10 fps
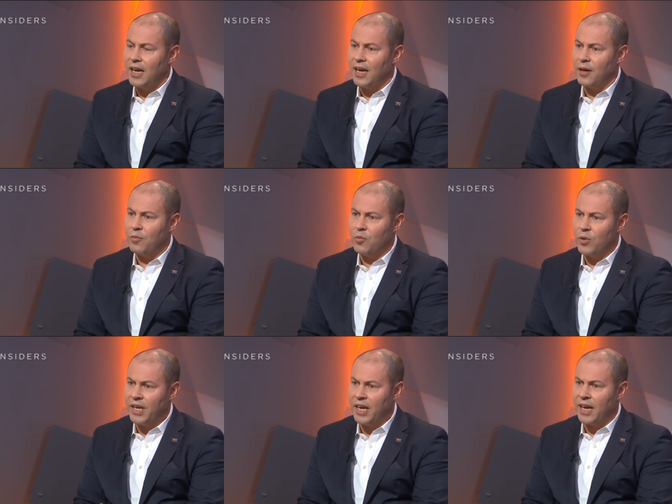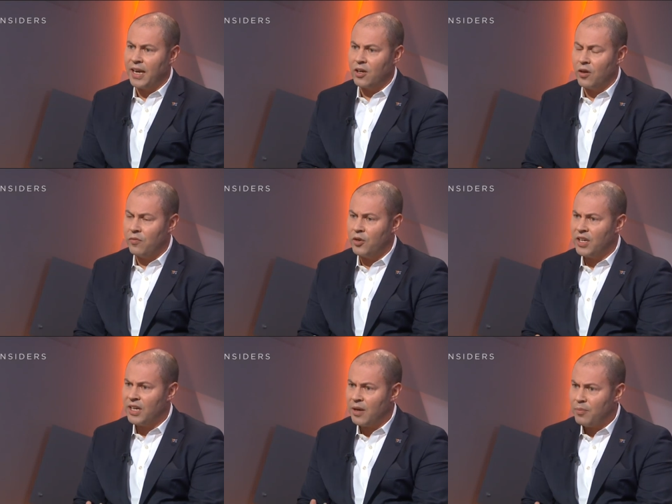Uh, we are
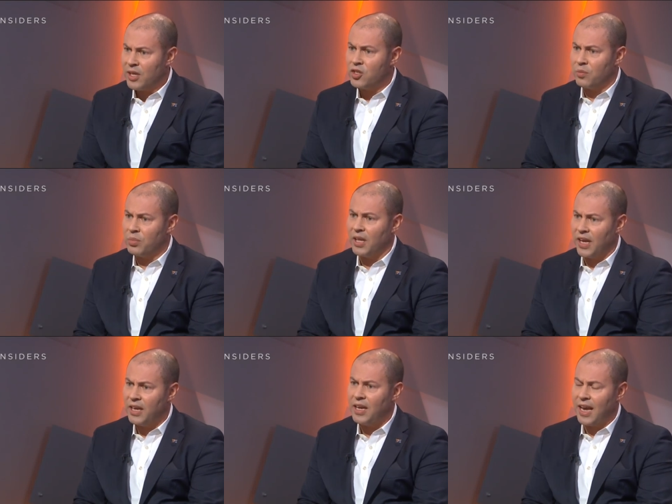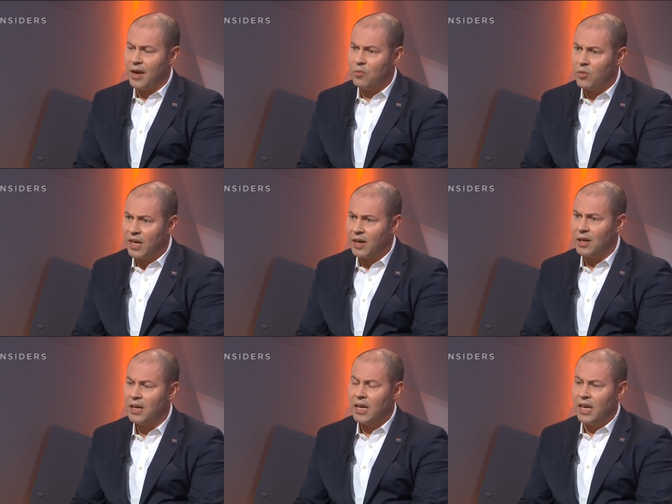confident in our budget plan and we
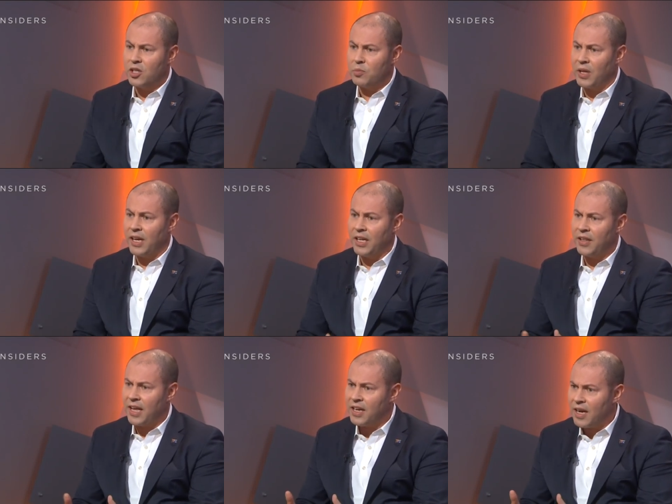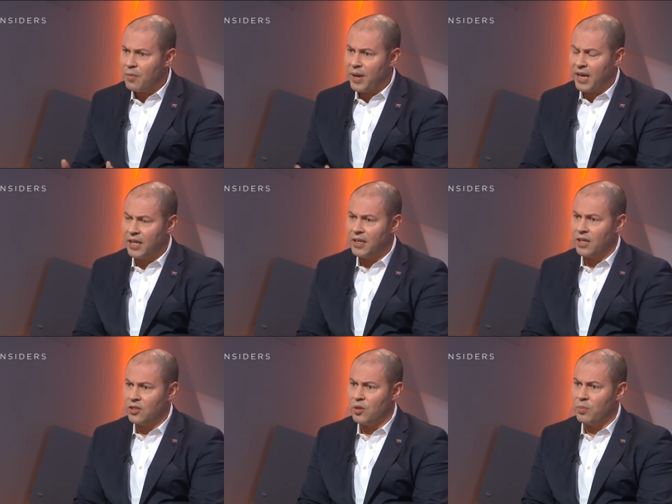are explaining that and unpacking
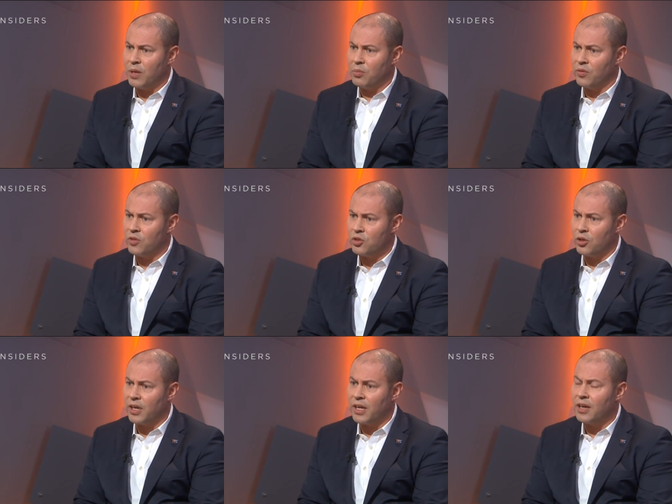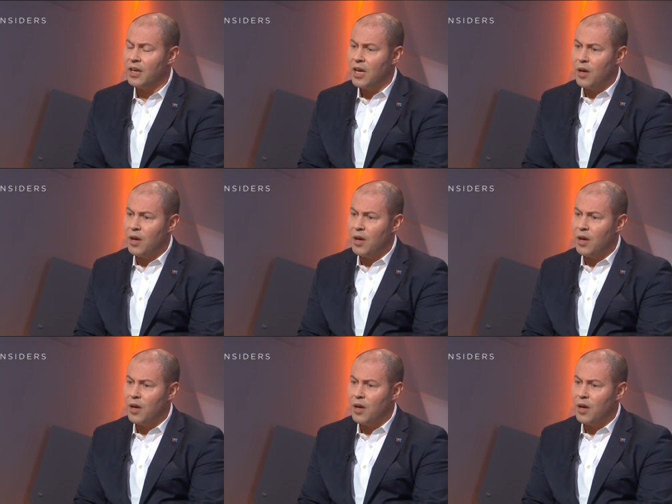that to the people of Australia.